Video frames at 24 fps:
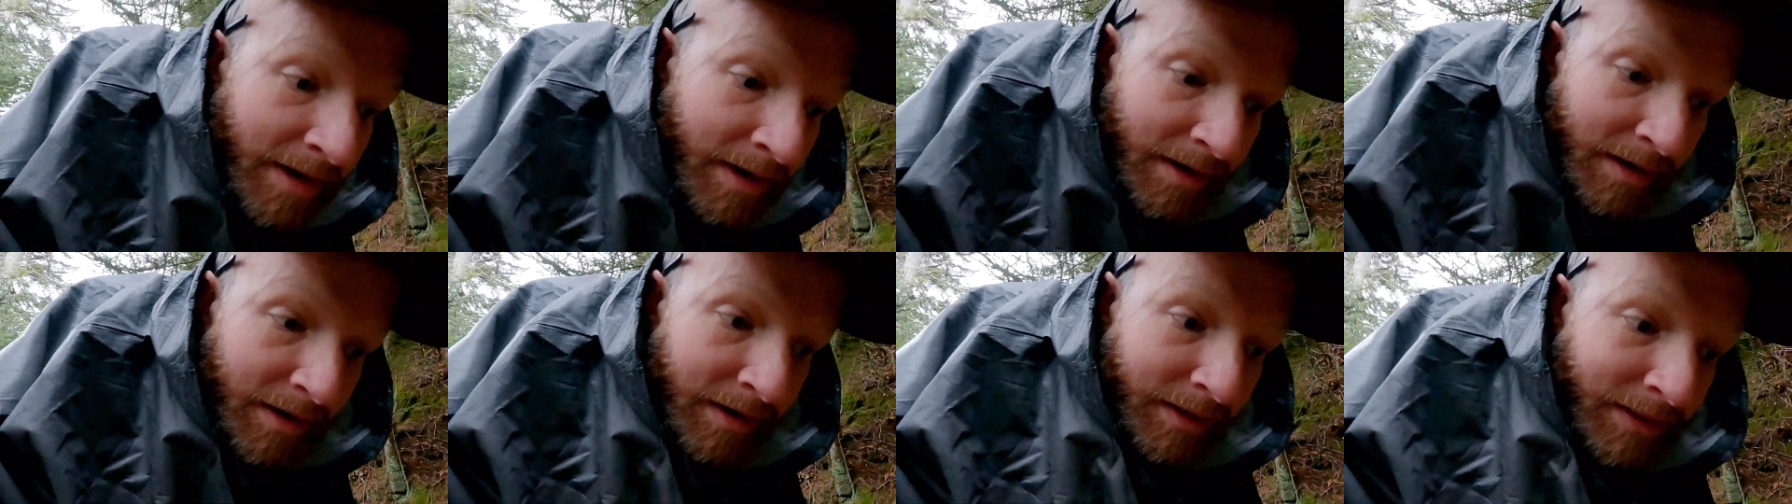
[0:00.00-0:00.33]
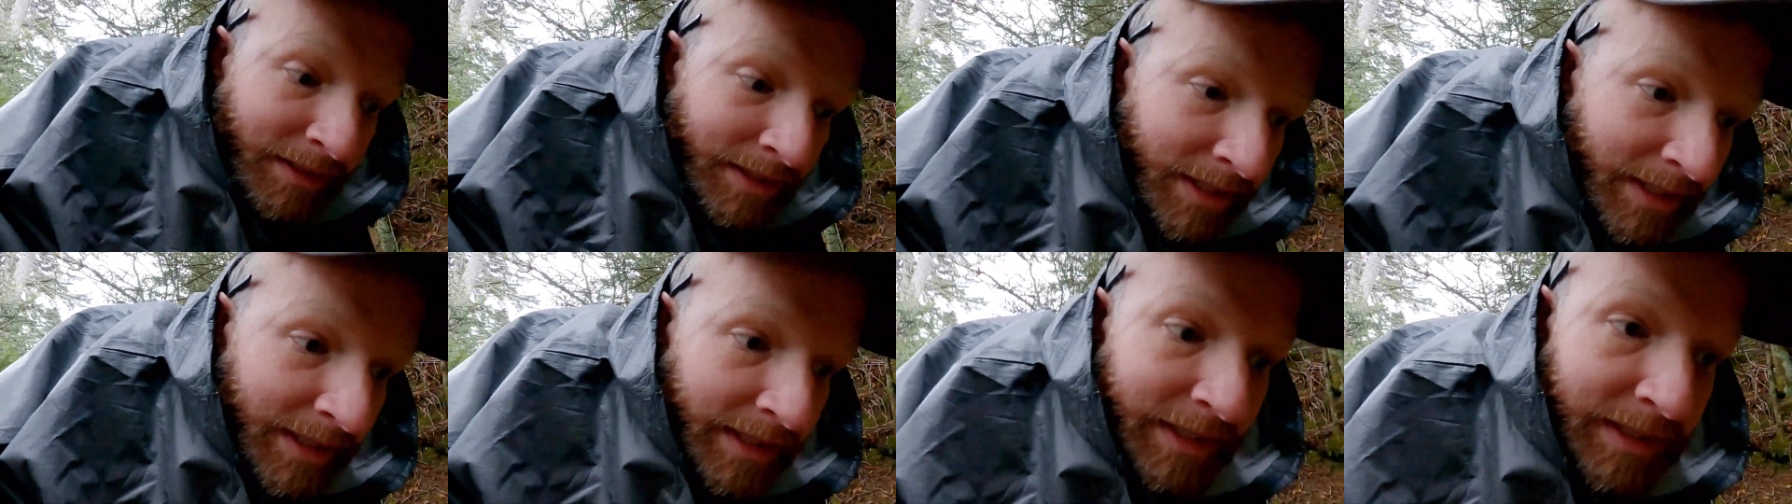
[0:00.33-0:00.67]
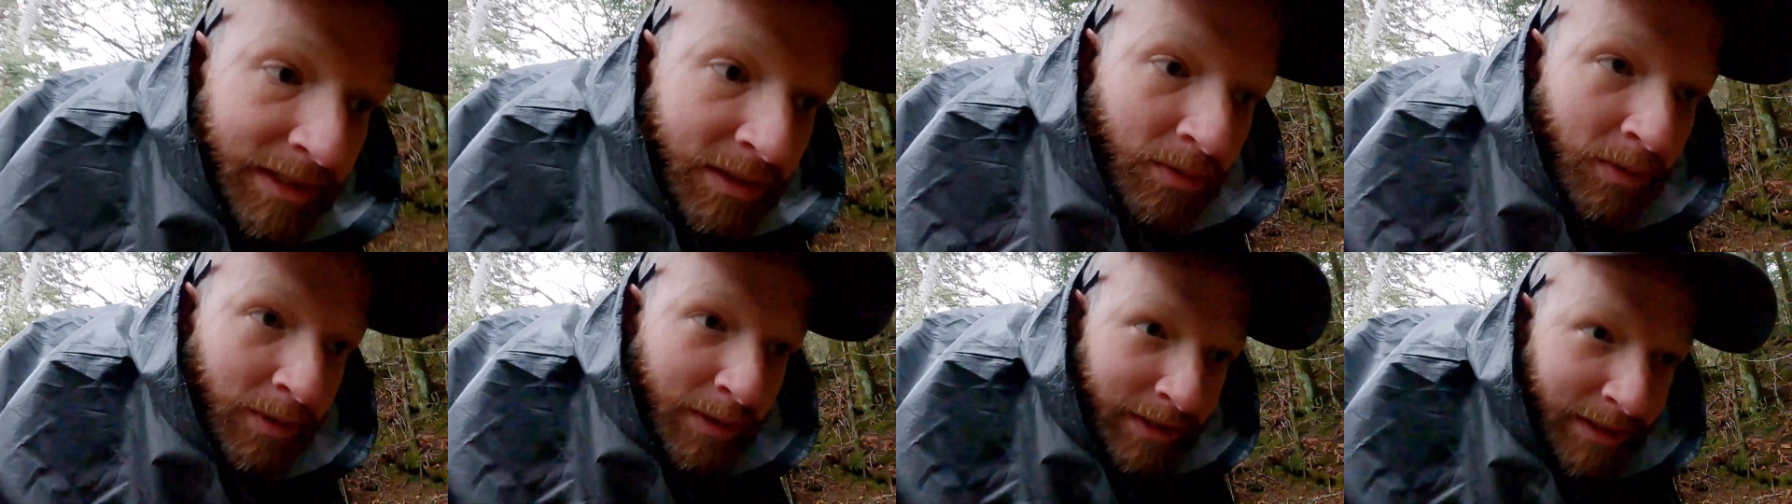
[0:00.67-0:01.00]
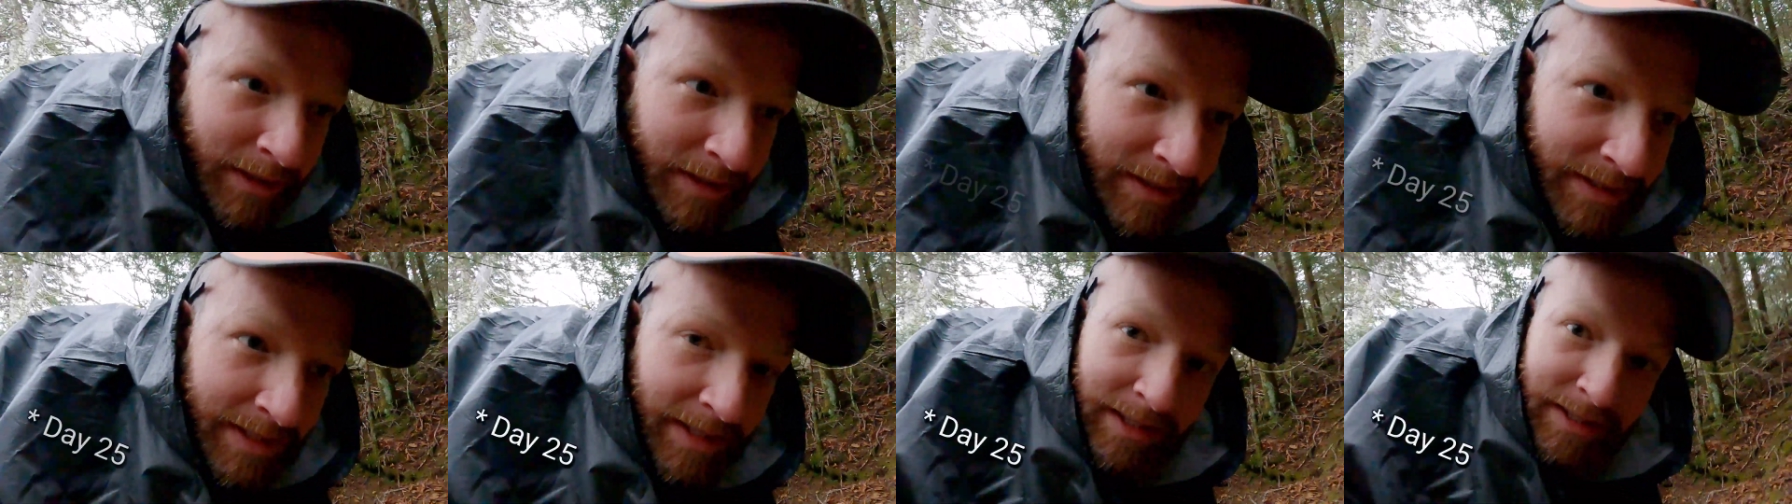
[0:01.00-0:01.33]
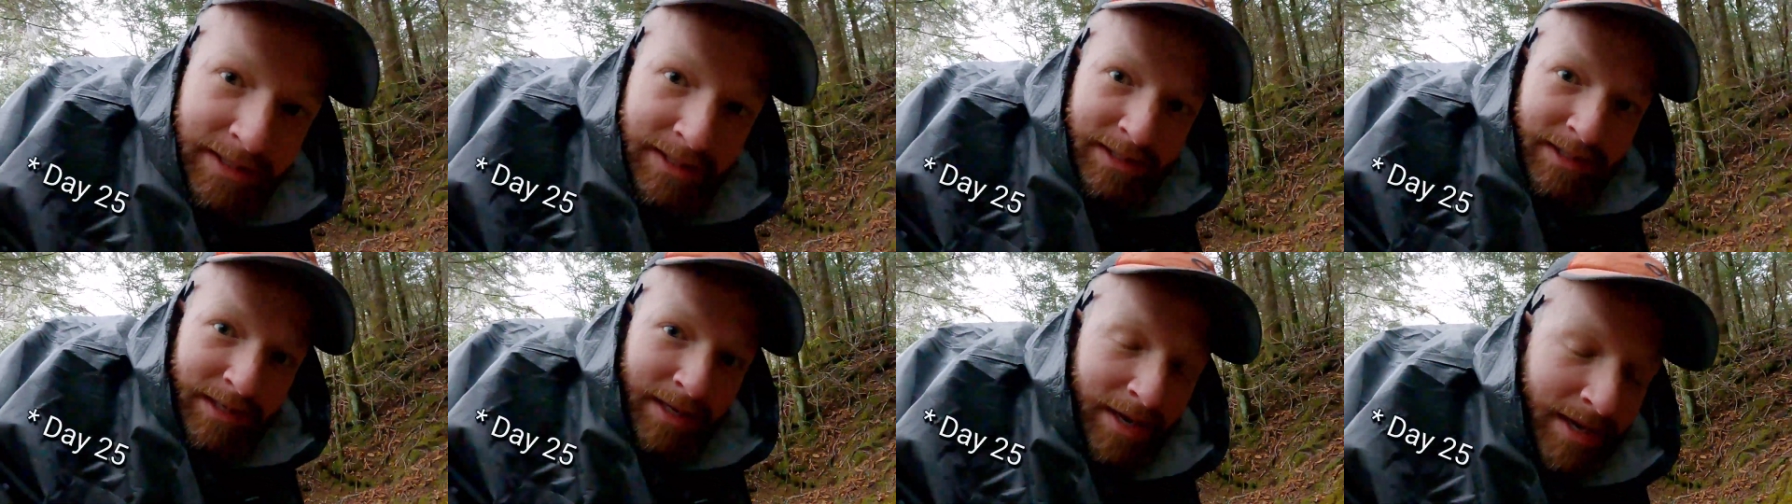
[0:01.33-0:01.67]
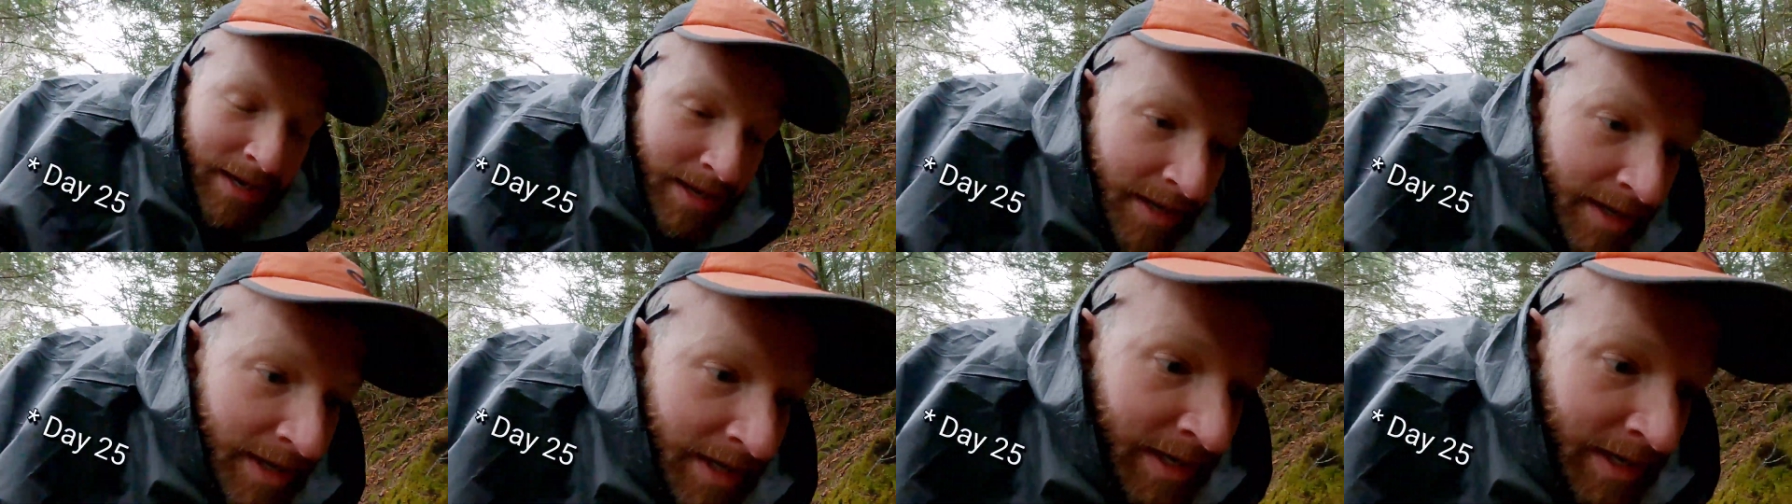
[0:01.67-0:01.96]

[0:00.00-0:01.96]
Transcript: on day 26,